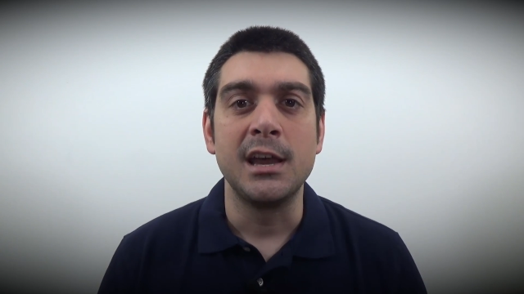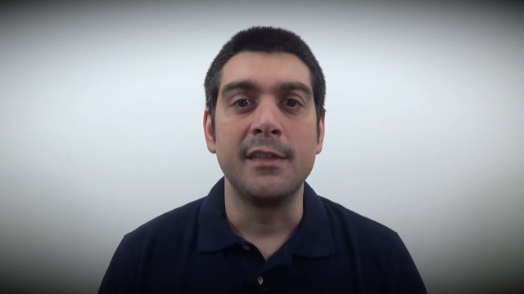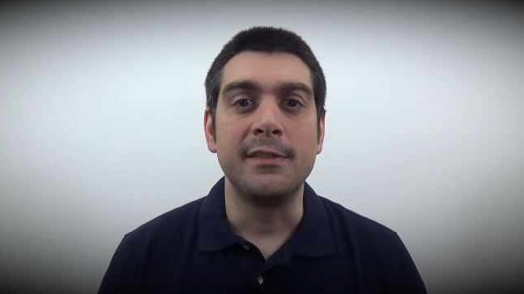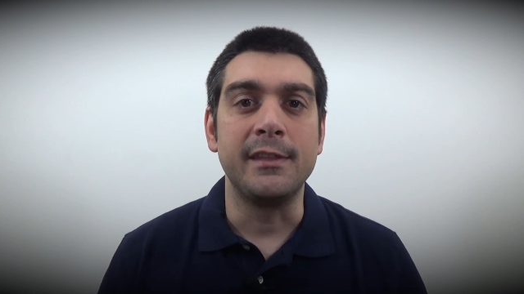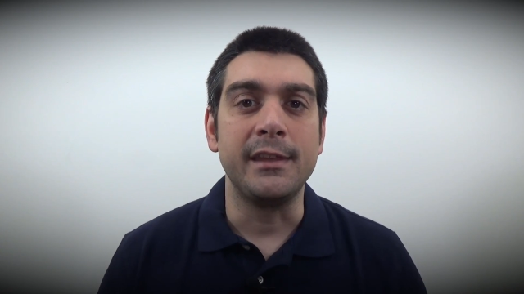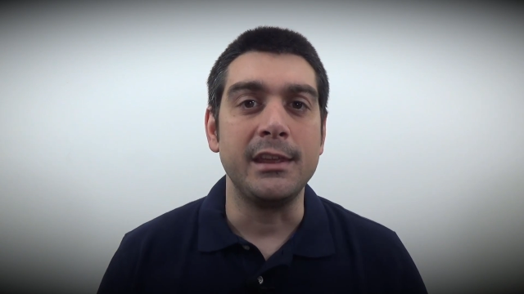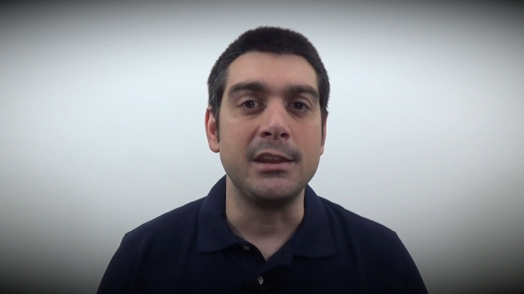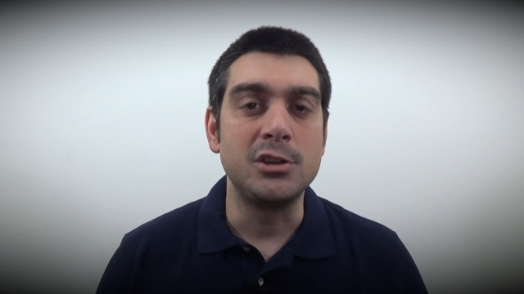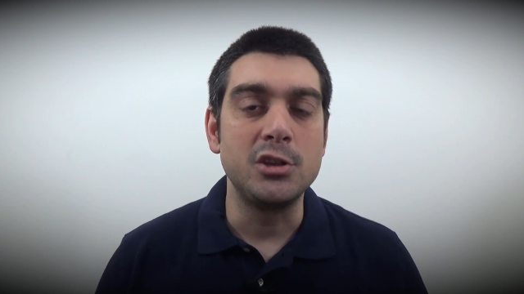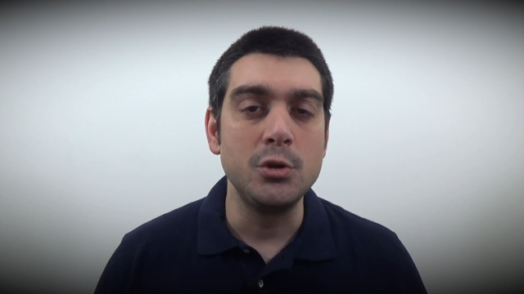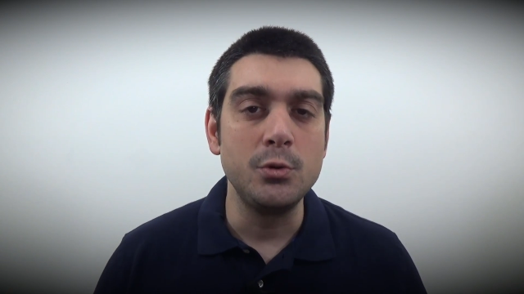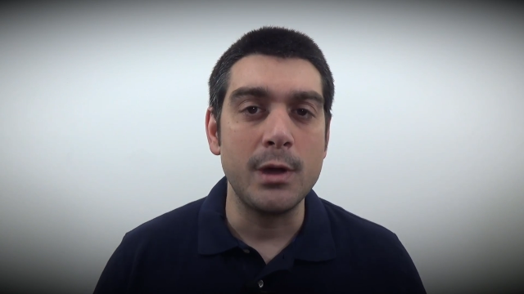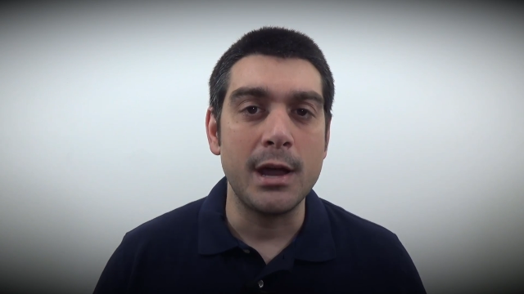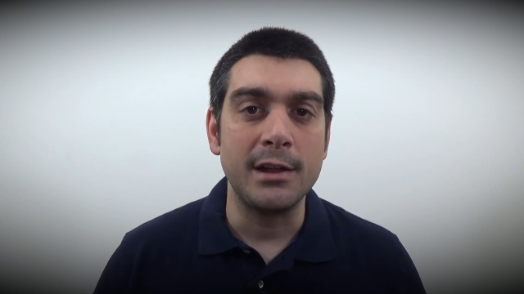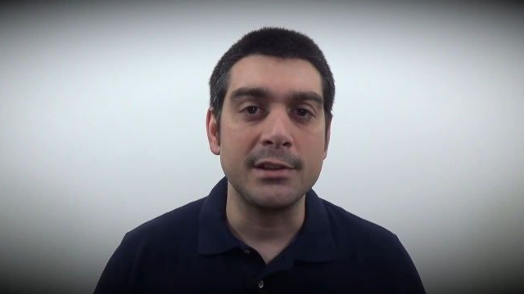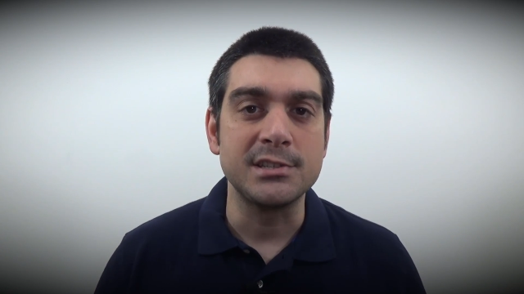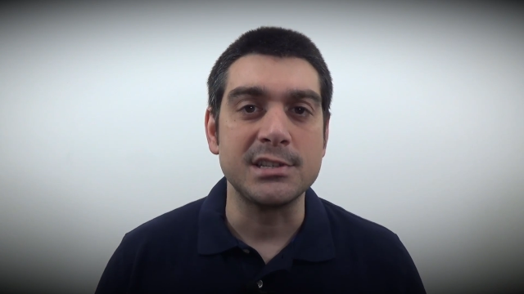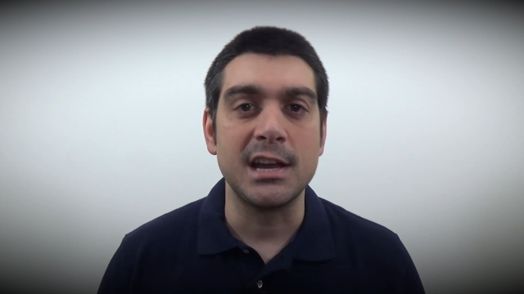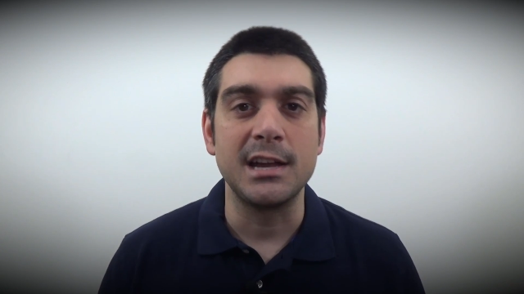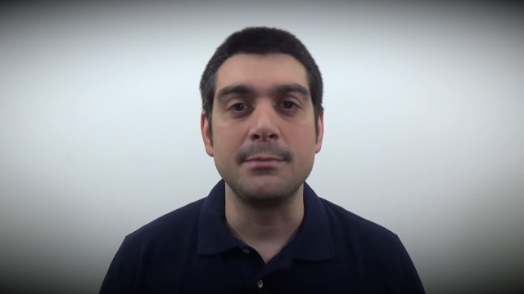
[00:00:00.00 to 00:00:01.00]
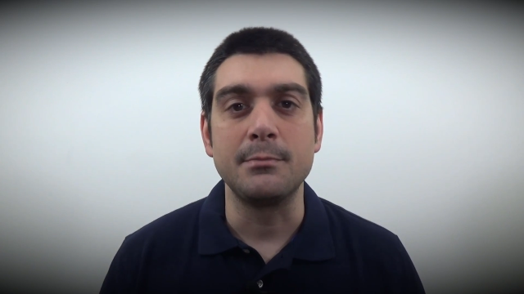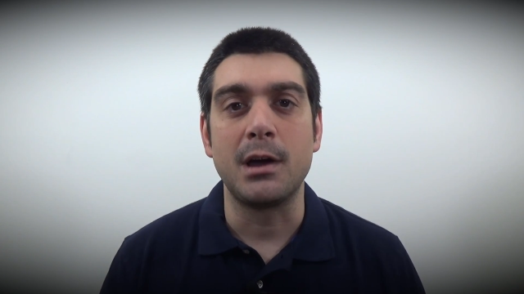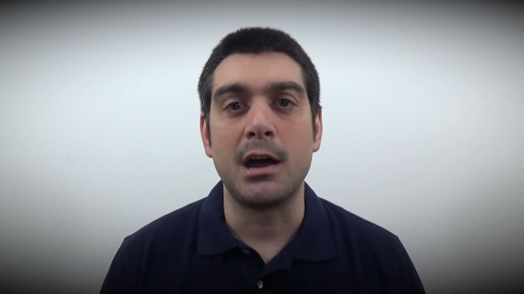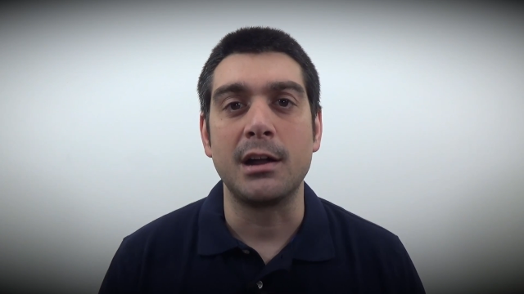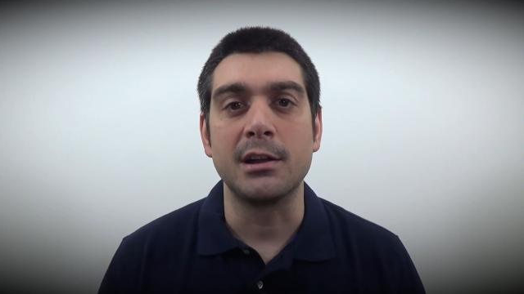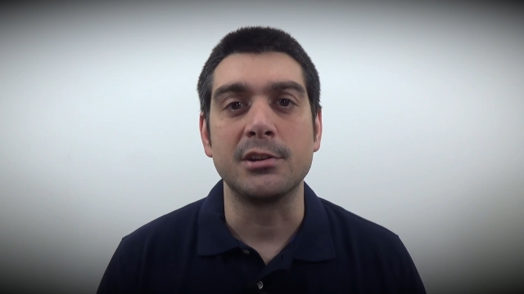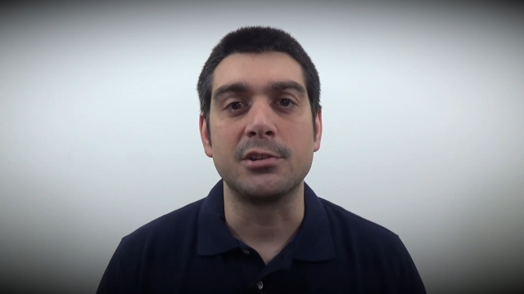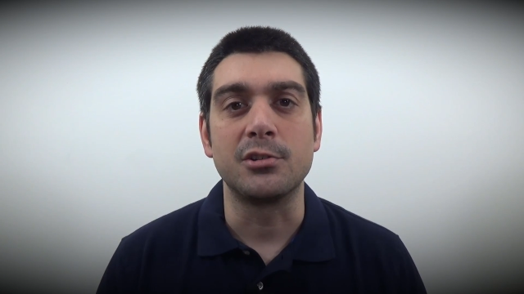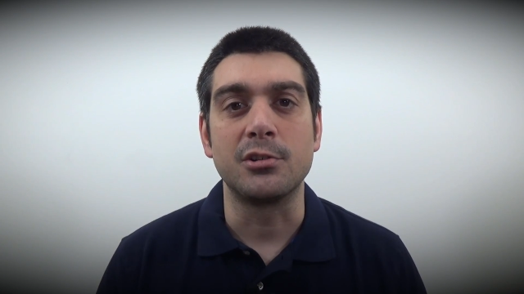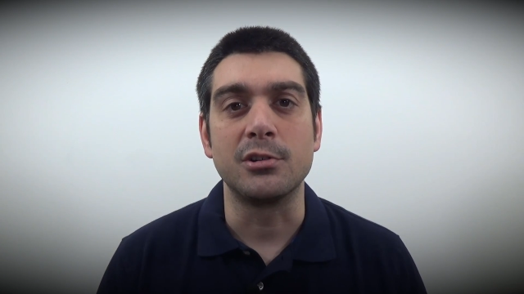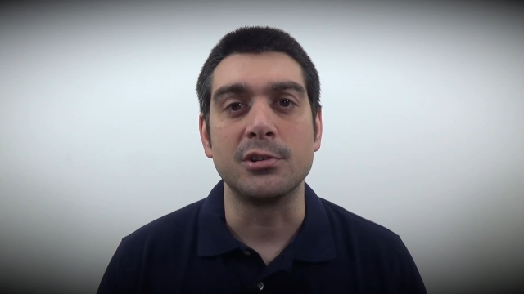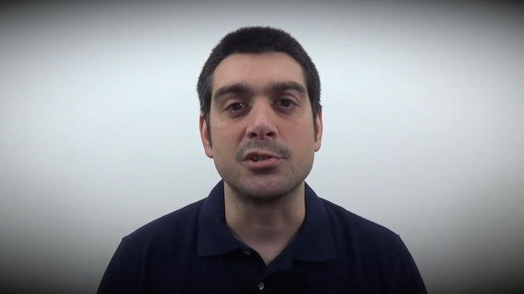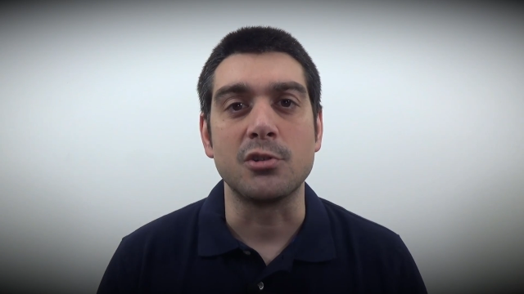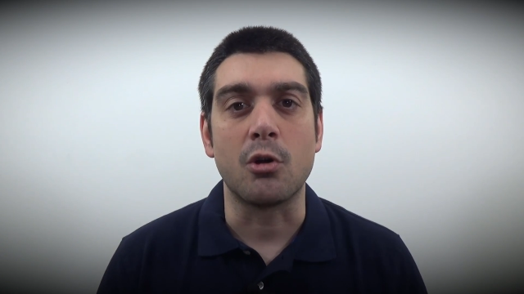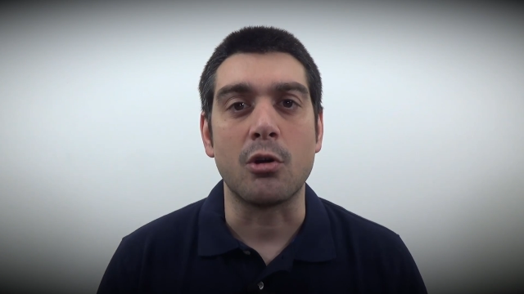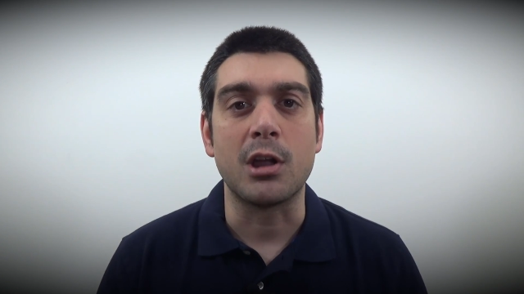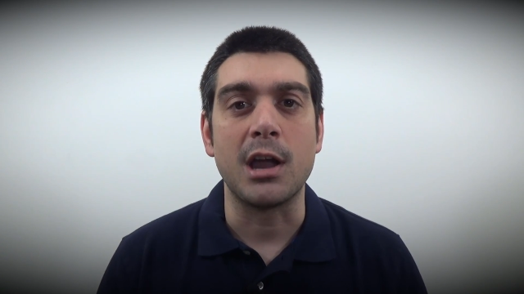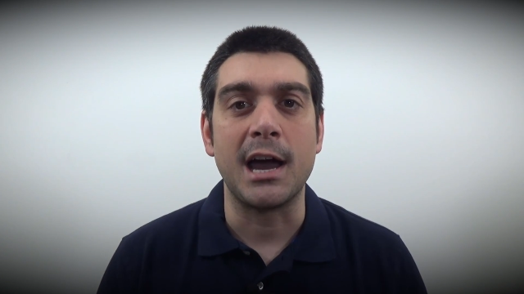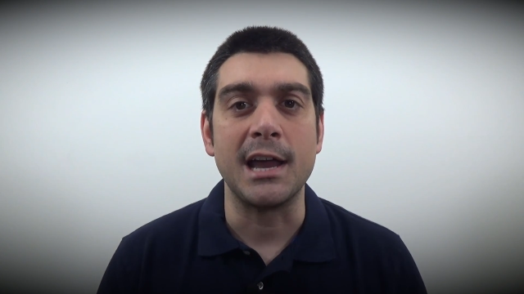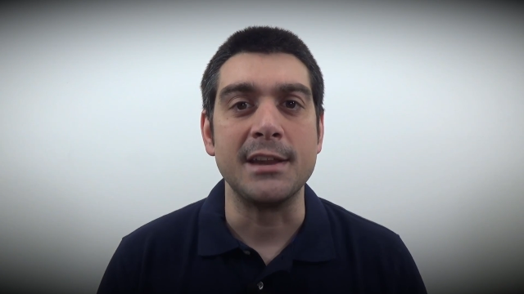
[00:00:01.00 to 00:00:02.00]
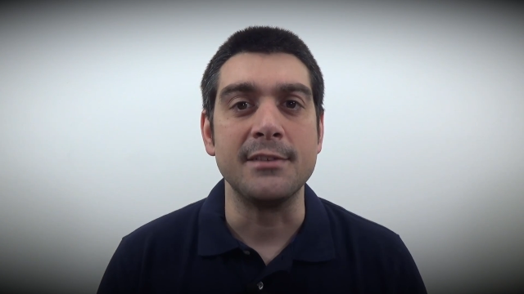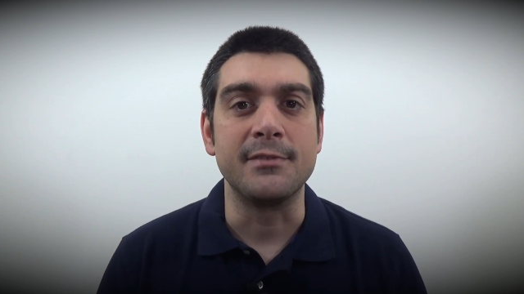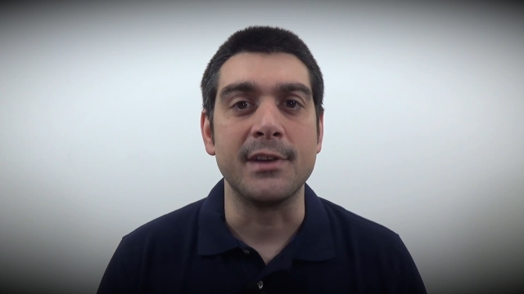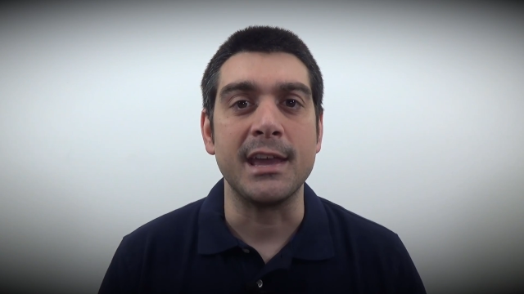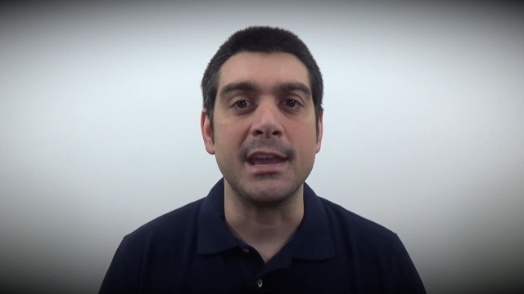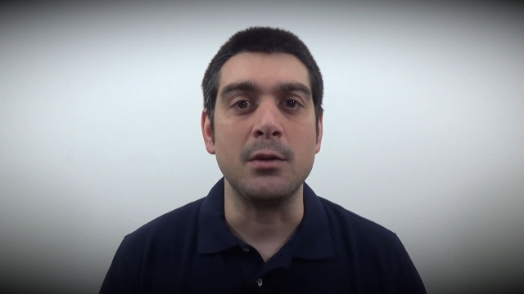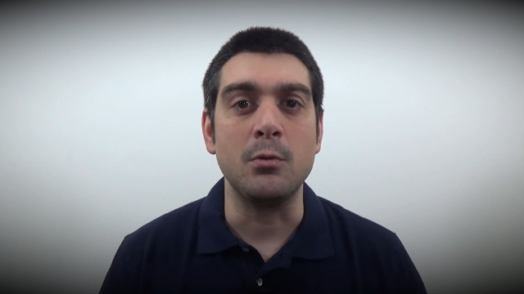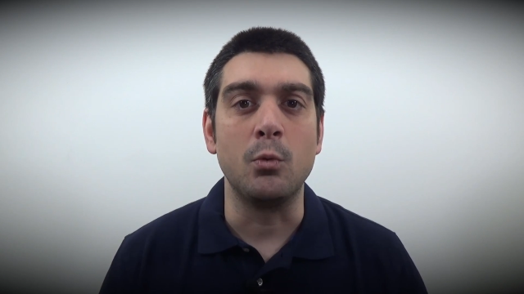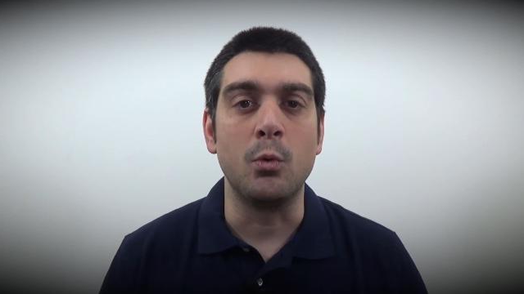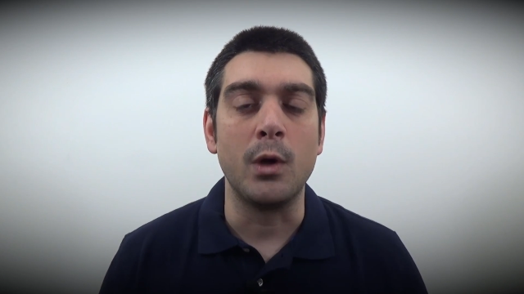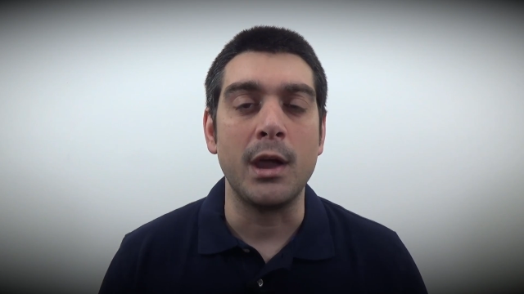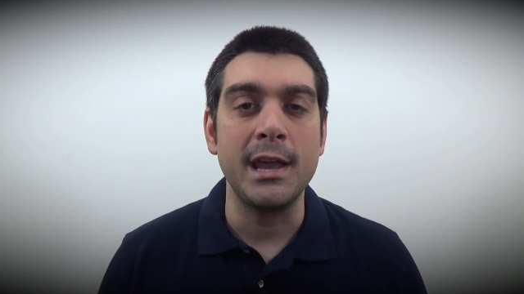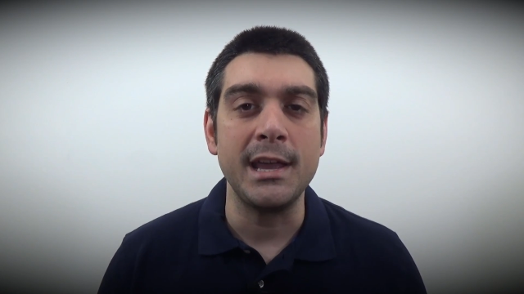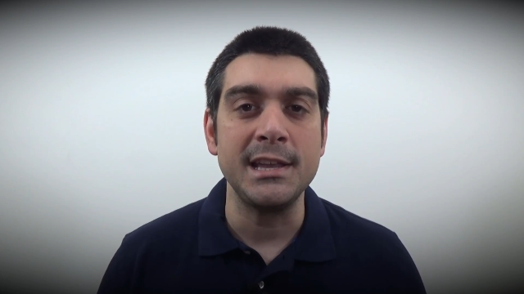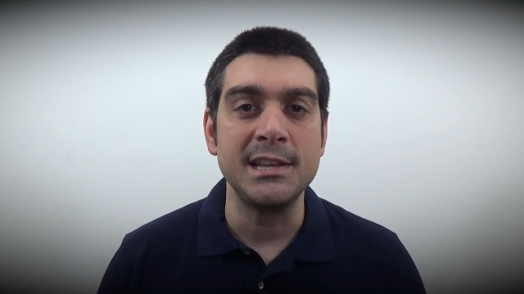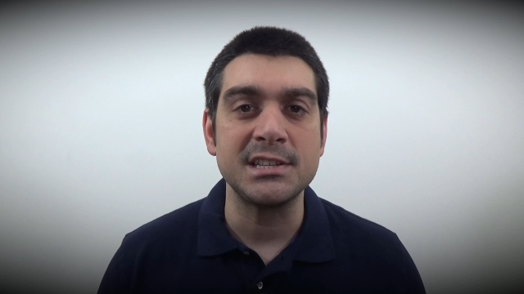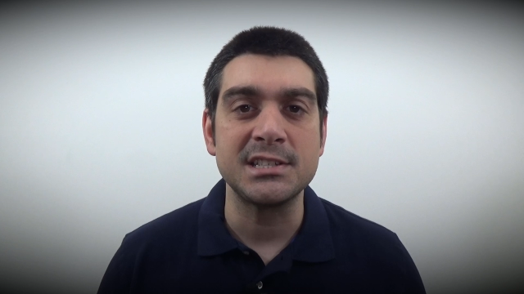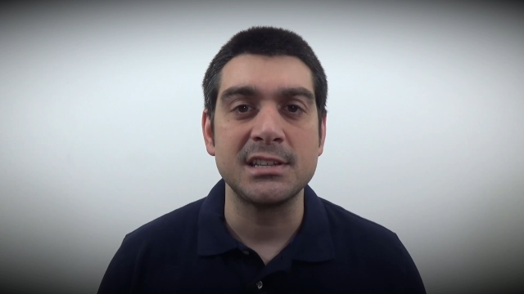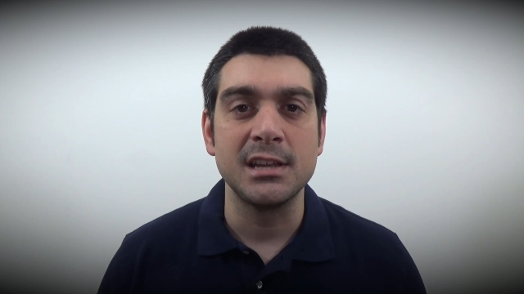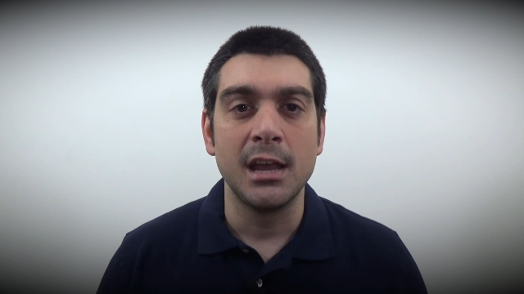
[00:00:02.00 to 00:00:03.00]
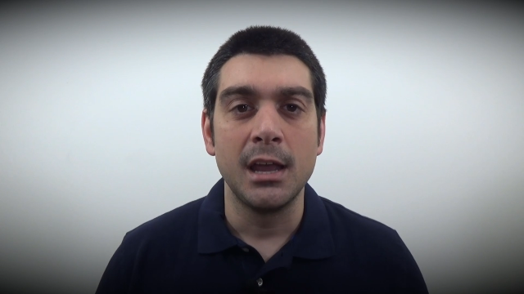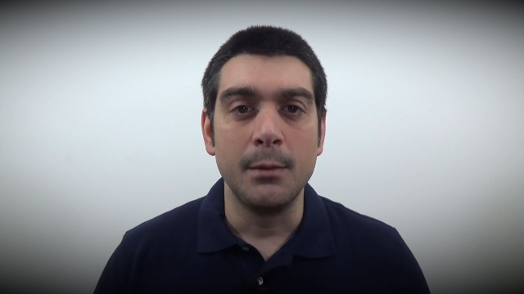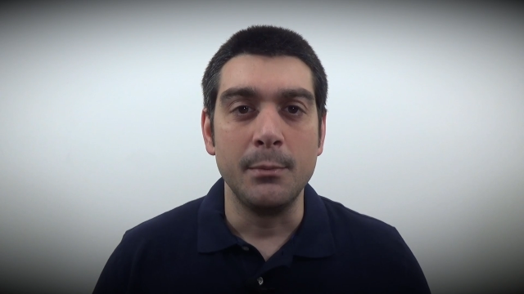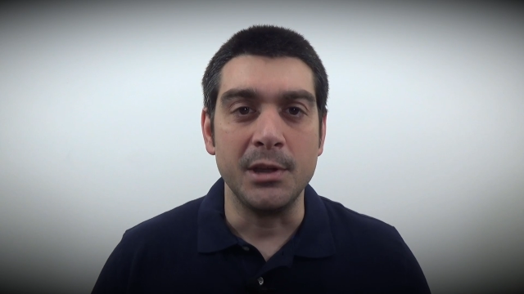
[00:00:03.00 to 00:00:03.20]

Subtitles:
the 2 outside monitors are kind of a waste